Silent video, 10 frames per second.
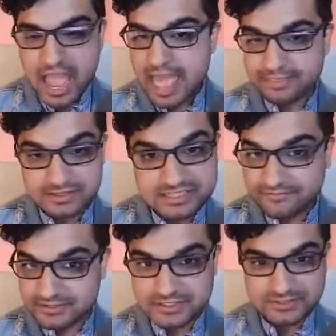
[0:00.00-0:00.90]
and the
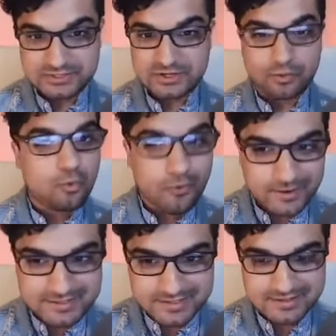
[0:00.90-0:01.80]
76ers are
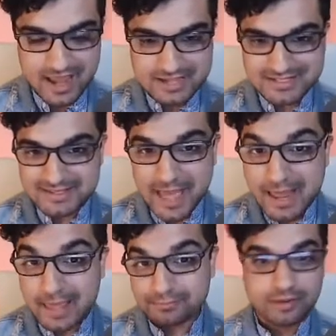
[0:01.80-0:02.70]
warranted in asking
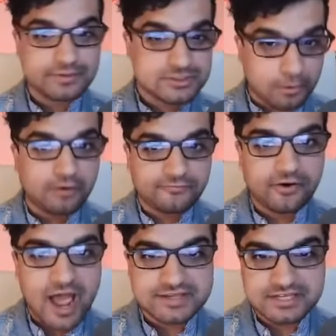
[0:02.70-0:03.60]
that and probably smart
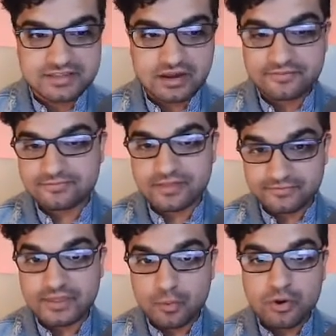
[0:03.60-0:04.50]
for asking that if,
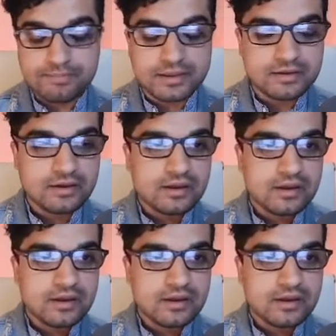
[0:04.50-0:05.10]
if they would be